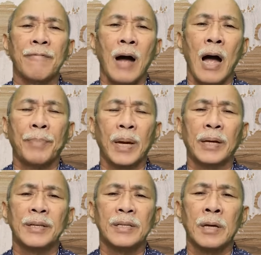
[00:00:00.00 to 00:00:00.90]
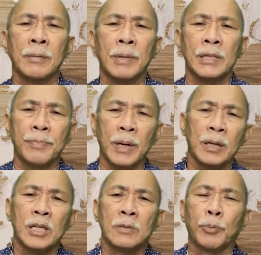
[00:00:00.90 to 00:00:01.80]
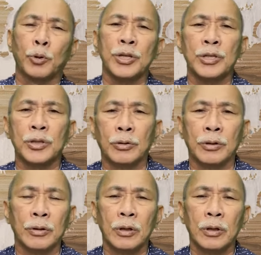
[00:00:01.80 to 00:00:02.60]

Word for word: happens, there must be disposition